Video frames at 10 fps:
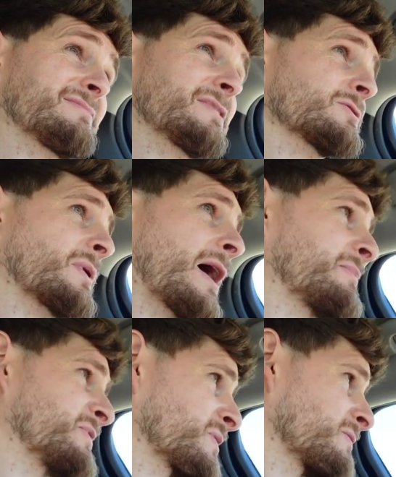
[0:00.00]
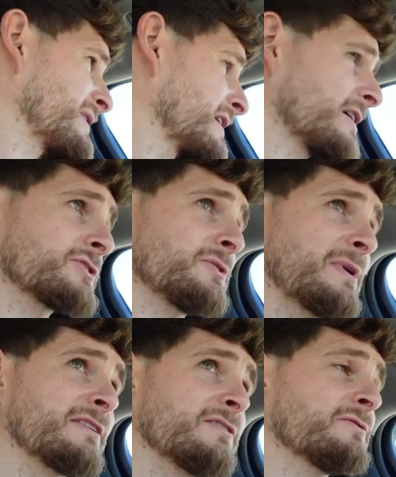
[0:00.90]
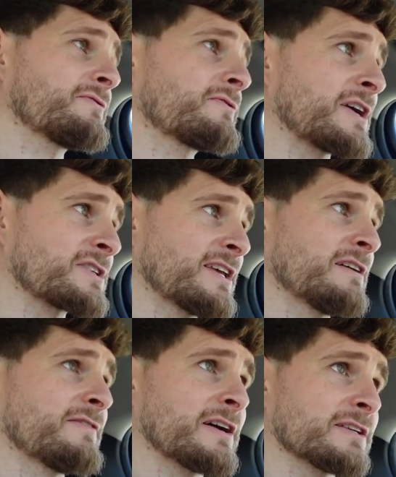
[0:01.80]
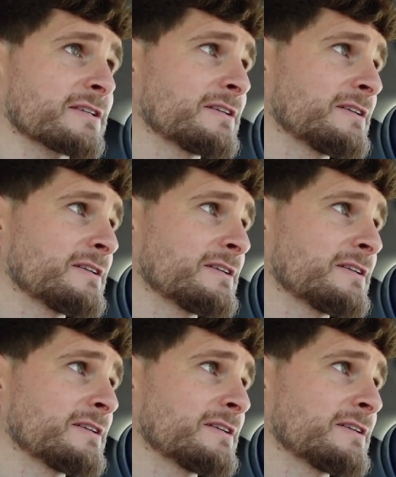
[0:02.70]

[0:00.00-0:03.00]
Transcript: That's what happens when you eat lunch, you get a new, fresh set of eyes.